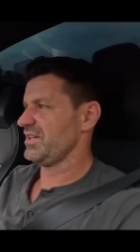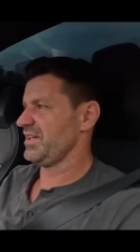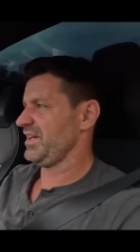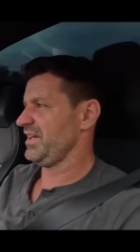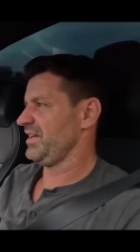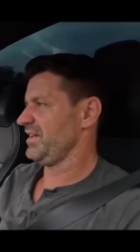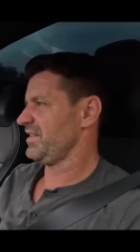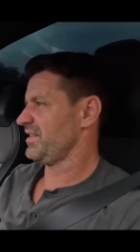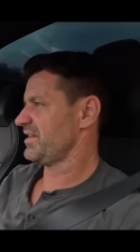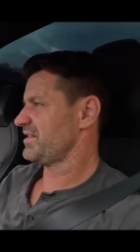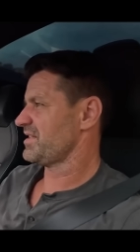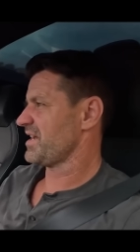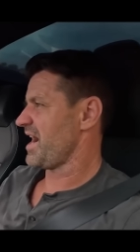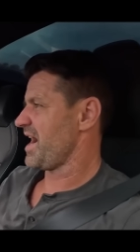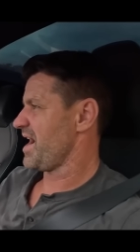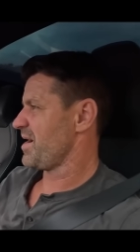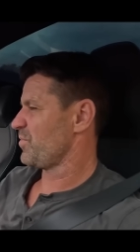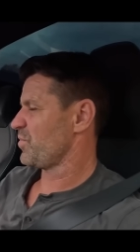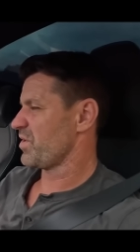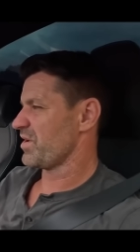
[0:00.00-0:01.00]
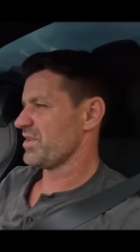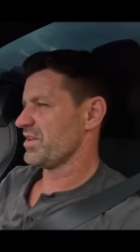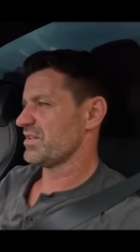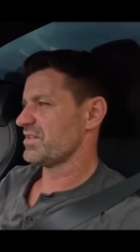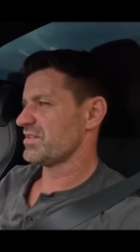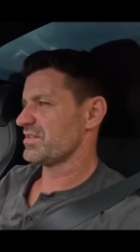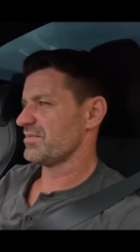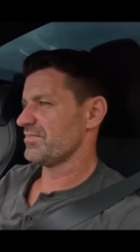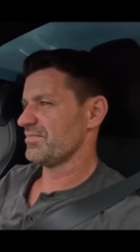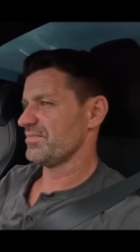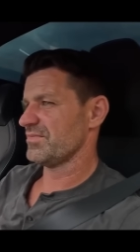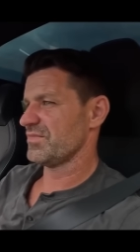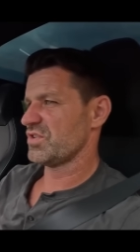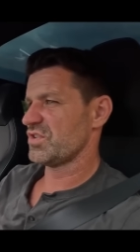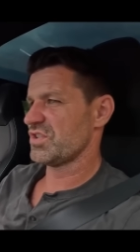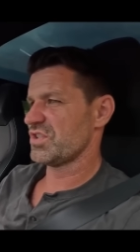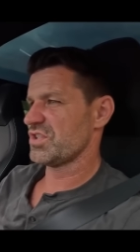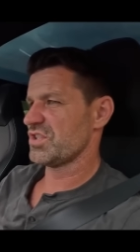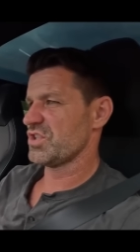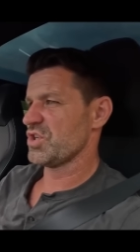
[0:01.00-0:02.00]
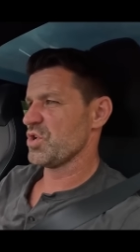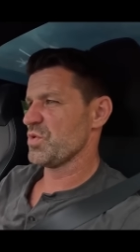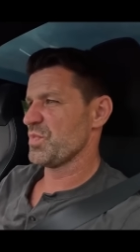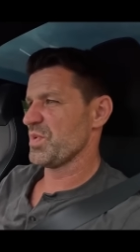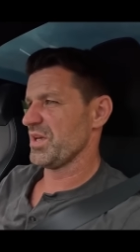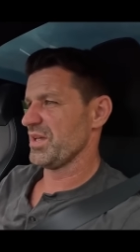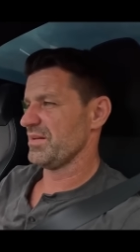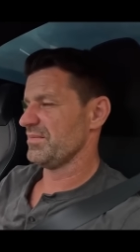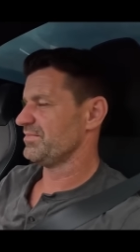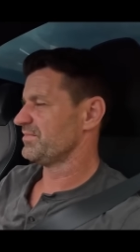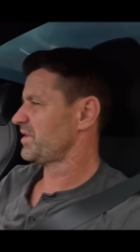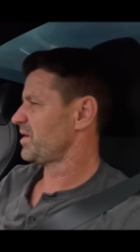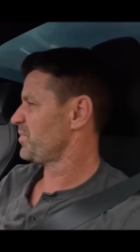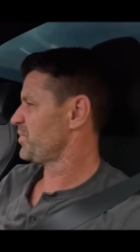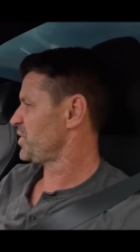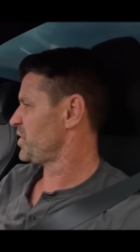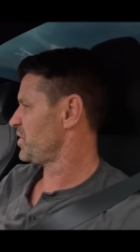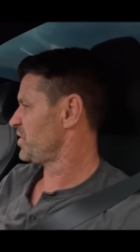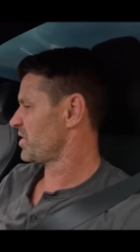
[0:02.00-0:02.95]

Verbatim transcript: I drove from the east coast of Florida to the west coast of